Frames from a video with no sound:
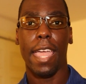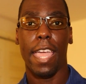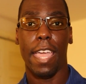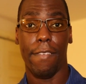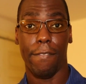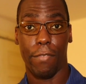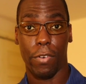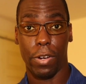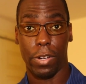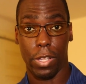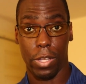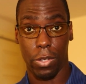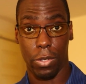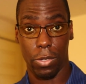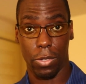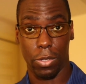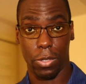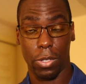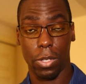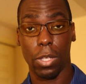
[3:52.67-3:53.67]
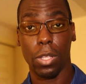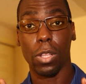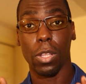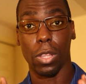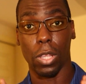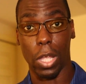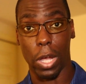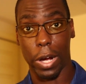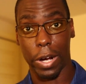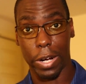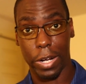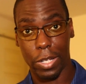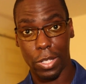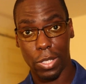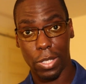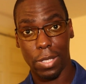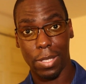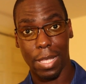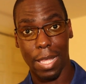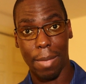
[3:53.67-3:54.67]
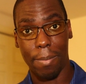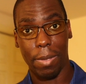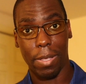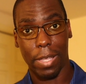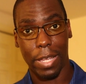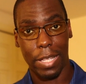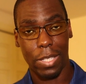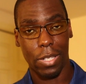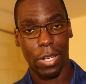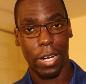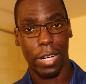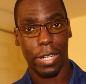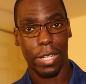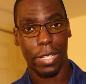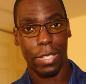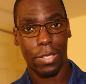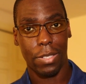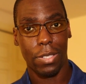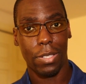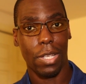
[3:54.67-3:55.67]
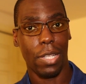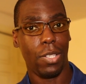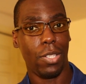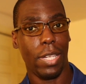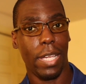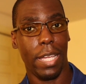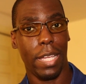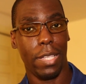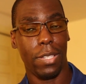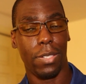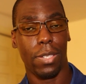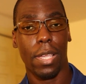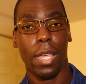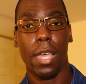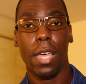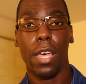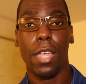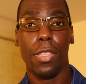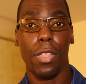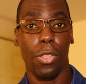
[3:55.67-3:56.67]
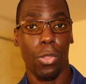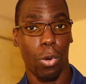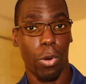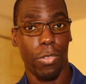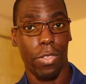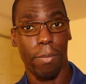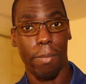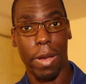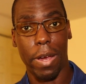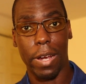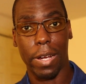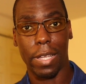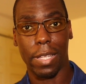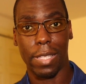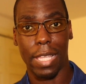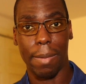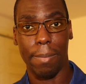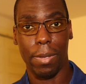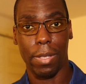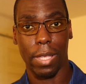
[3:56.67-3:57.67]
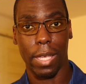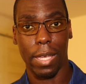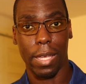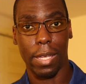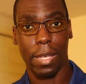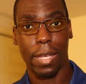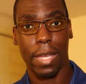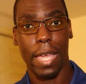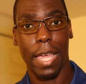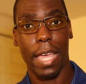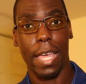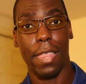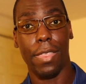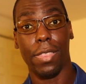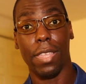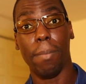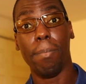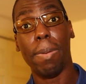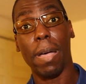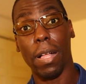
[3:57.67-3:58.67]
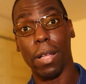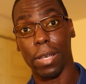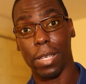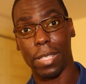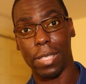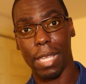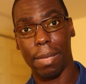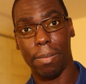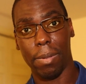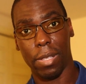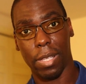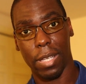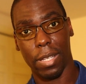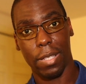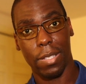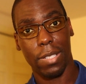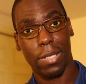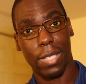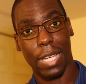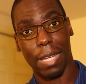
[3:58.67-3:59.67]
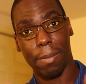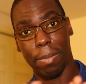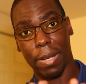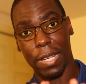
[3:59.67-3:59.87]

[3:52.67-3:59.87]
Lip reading: And for those large nebulae targets, such as the North American Nebula and the Pelican Nebula side